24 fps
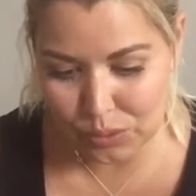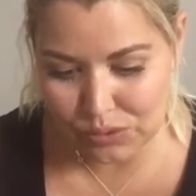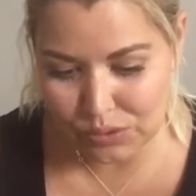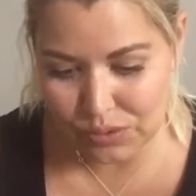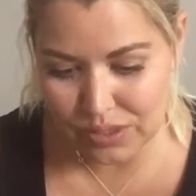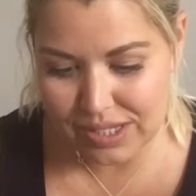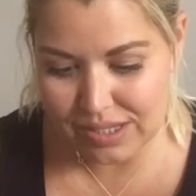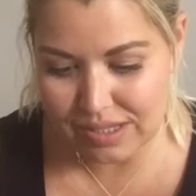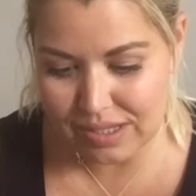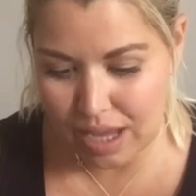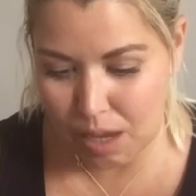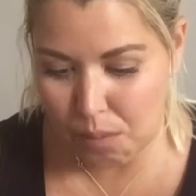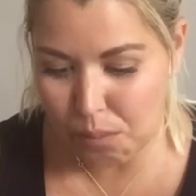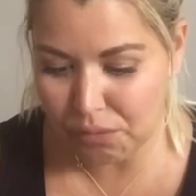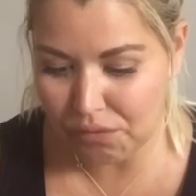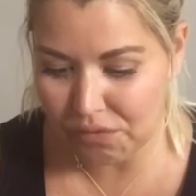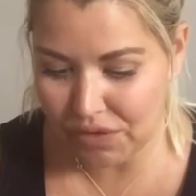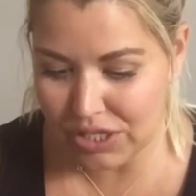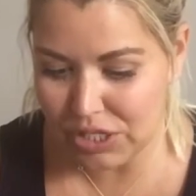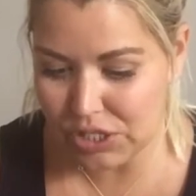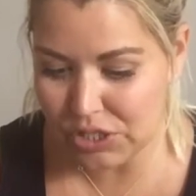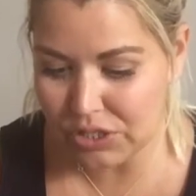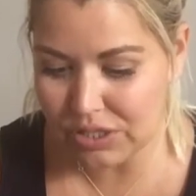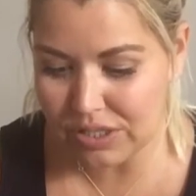So the same
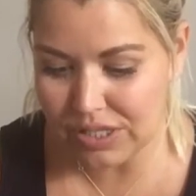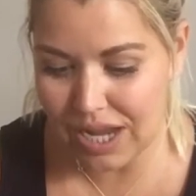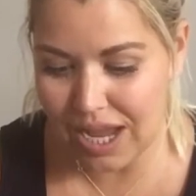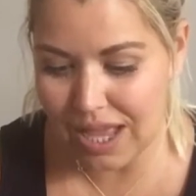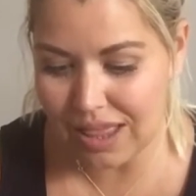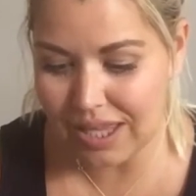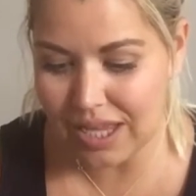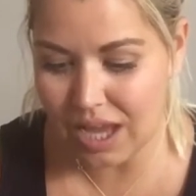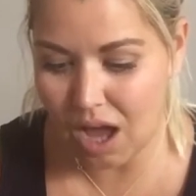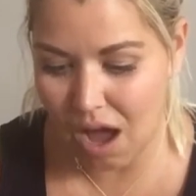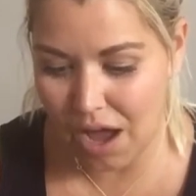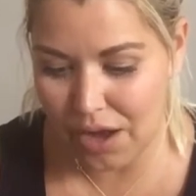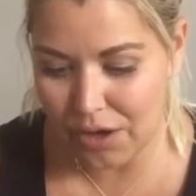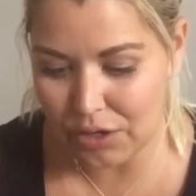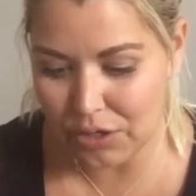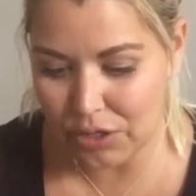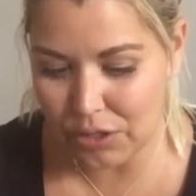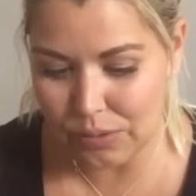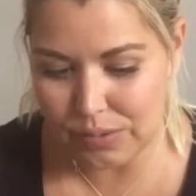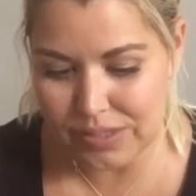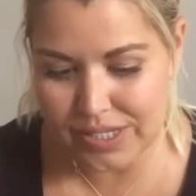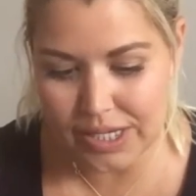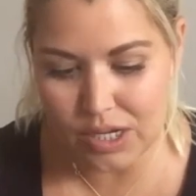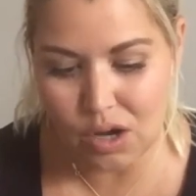professional styling iron
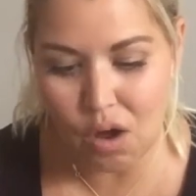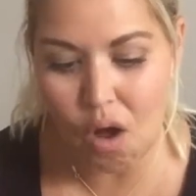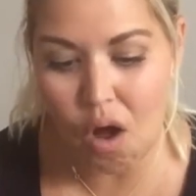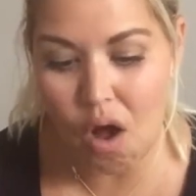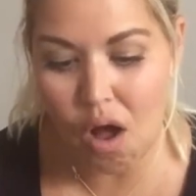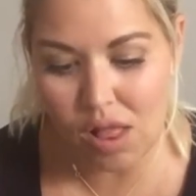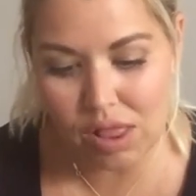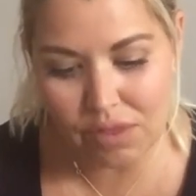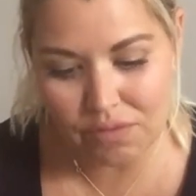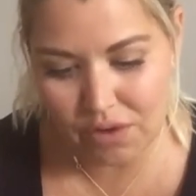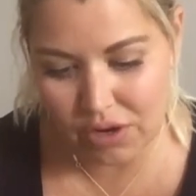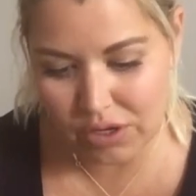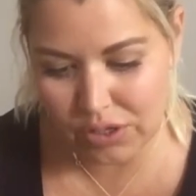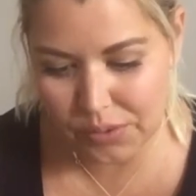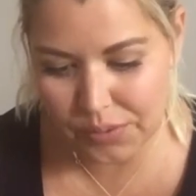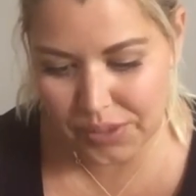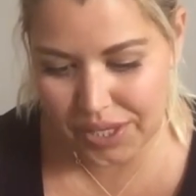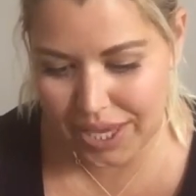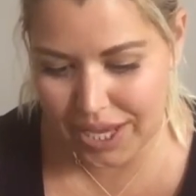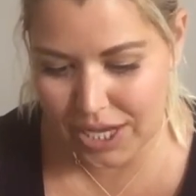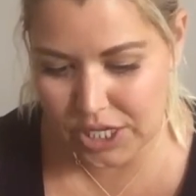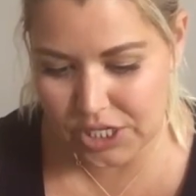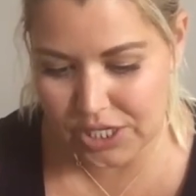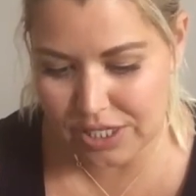used in all of our
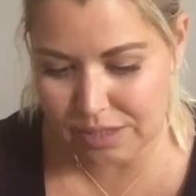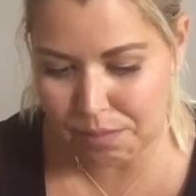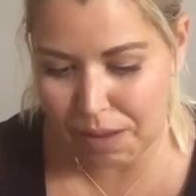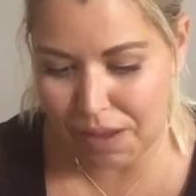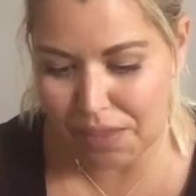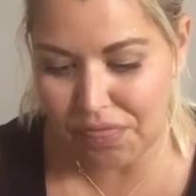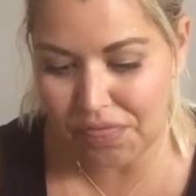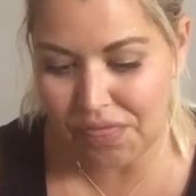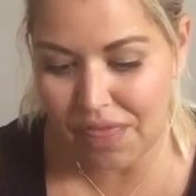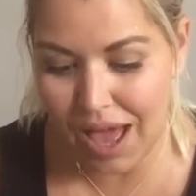locations by